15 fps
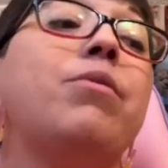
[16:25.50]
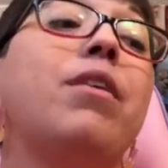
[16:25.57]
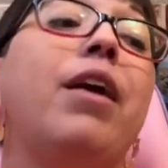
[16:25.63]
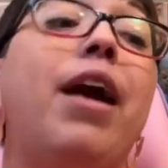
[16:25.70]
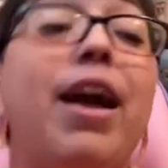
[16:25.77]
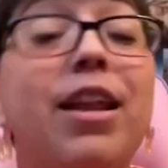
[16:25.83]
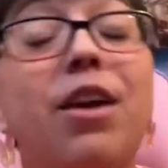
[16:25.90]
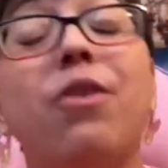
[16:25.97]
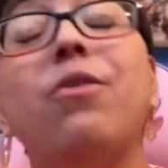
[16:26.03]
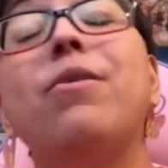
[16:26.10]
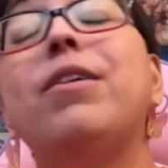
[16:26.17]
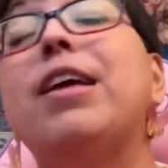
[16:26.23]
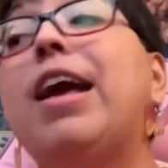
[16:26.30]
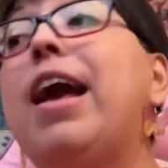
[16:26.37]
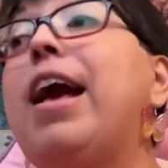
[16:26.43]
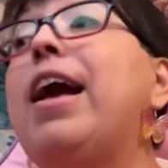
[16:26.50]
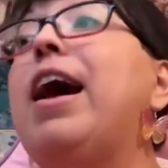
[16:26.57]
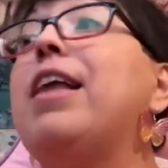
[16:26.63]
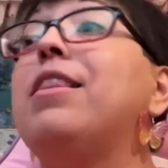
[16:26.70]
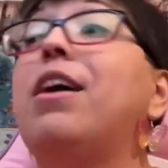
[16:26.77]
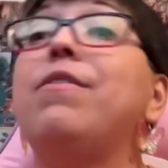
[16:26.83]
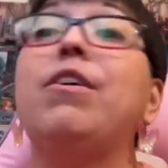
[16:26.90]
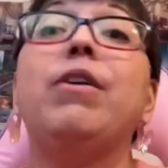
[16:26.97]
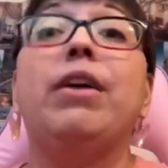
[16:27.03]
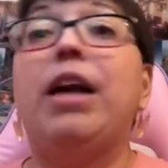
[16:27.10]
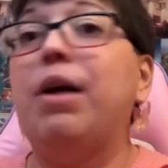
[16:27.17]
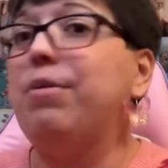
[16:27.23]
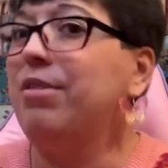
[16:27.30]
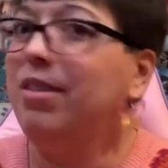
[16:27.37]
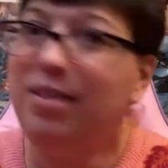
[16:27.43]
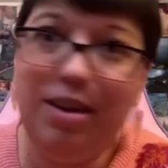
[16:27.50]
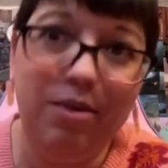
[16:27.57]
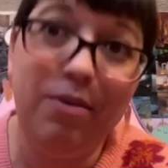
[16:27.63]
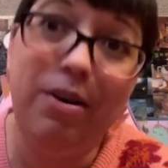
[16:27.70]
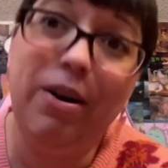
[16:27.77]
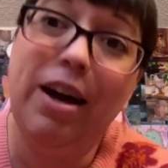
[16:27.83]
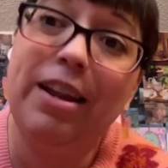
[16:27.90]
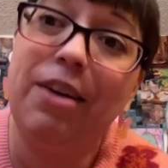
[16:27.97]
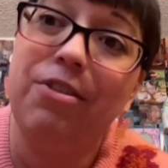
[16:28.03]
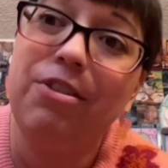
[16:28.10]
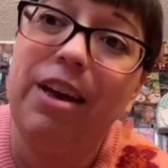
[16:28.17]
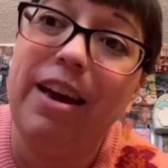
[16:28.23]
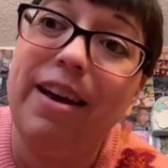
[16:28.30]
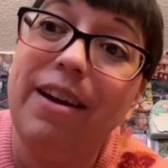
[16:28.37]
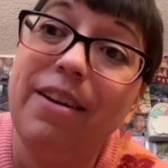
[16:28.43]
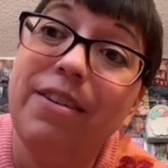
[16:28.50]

anywho, anyhey, I love you, and I will see you another day.